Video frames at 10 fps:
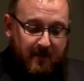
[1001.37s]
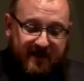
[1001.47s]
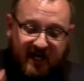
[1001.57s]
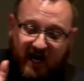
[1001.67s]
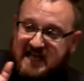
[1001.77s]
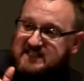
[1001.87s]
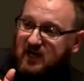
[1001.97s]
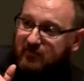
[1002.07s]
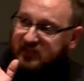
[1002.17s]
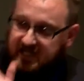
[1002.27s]
Because
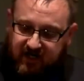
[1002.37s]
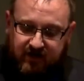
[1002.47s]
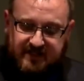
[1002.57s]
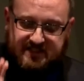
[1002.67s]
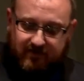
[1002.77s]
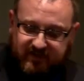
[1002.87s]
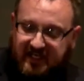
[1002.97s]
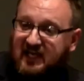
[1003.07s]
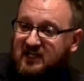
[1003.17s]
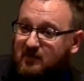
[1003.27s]
of the nearness of the
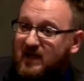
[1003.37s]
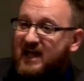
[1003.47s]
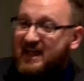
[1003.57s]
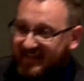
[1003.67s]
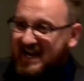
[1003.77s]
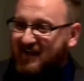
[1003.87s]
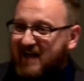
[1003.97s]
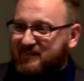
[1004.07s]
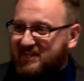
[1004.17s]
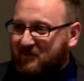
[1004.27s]
kingdom, they now
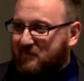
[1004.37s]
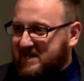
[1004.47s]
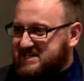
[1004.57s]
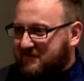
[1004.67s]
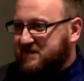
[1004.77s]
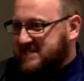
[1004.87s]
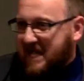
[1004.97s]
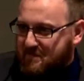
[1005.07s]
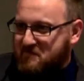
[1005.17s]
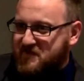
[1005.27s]
have a little bit different
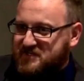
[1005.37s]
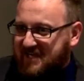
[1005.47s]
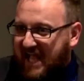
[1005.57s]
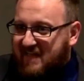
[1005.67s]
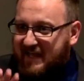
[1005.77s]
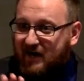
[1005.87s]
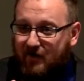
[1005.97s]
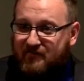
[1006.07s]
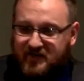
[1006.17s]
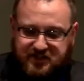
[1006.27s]
type of fishing. They
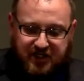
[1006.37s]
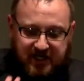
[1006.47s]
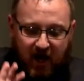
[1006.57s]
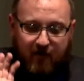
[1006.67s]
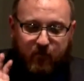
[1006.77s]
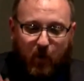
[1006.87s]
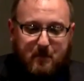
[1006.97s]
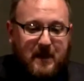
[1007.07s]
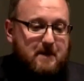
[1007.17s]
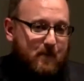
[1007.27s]
are fishing
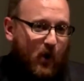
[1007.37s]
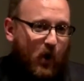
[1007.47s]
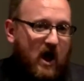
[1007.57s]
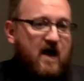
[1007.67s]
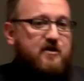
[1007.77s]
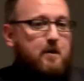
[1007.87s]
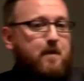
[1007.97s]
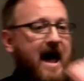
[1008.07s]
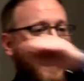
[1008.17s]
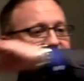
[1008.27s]
for people. Their
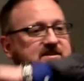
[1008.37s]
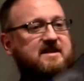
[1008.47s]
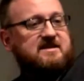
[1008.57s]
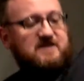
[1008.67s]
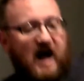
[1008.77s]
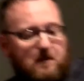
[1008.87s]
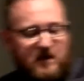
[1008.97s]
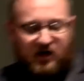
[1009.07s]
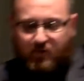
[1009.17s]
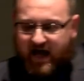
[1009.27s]
past has not
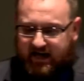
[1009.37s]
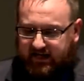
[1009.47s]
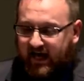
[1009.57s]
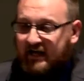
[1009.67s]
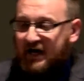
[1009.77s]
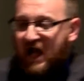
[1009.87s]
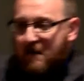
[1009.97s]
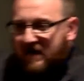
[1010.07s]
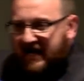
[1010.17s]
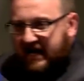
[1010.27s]
been eradicated,
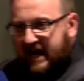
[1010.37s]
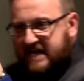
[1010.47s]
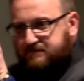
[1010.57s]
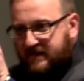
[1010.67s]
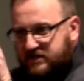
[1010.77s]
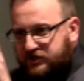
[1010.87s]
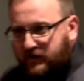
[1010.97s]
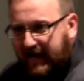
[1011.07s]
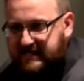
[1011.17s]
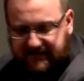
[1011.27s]
but it has been
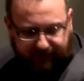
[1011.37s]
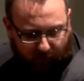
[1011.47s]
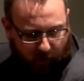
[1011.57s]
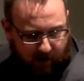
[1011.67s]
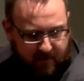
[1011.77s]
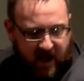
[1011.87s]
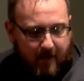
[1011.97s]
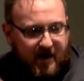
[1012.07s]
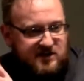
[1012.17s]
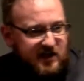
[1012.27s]
transformed by